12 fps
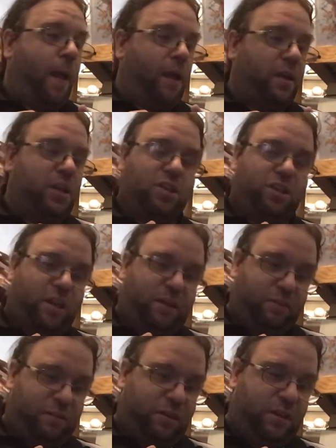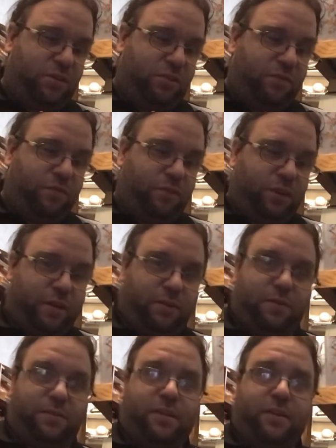Each of your
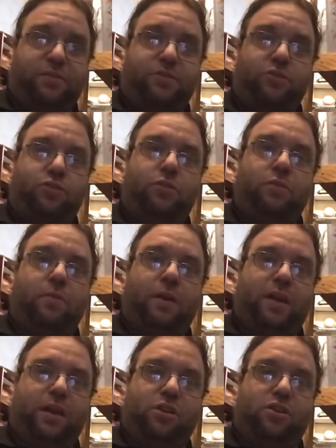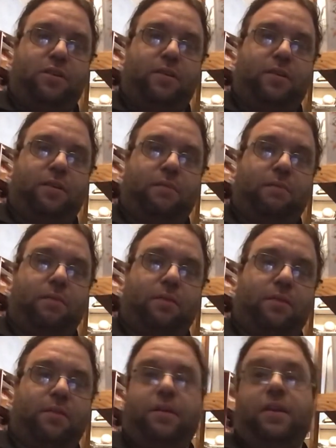characters has 2 actions
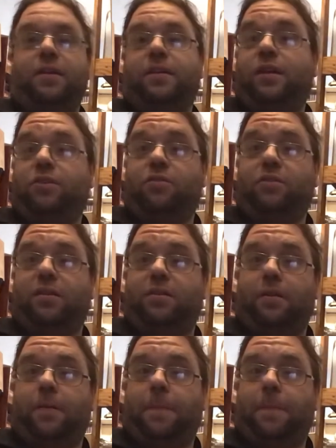that they can take during their turn.